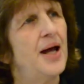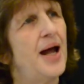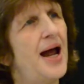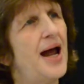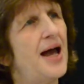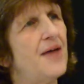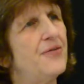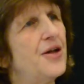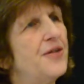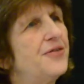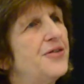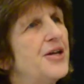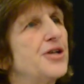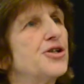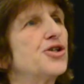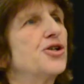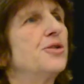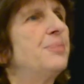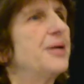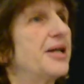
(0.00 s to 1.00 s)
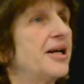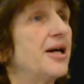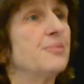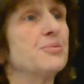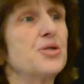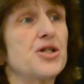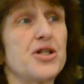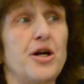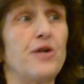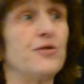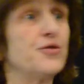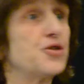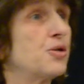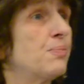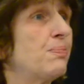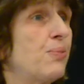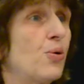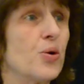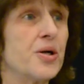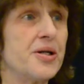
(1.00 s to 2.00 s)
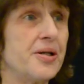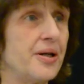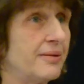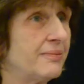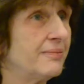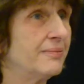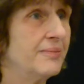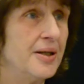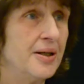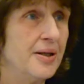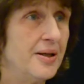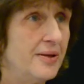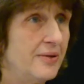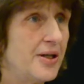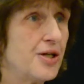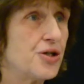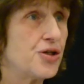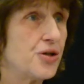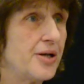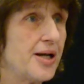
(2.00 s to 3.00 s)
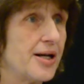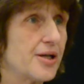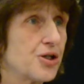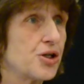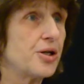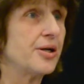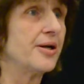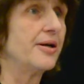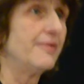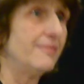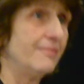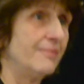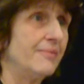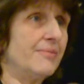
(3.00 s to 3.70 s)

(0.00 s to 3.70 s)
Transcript: and that they should become self-supporting. They should actually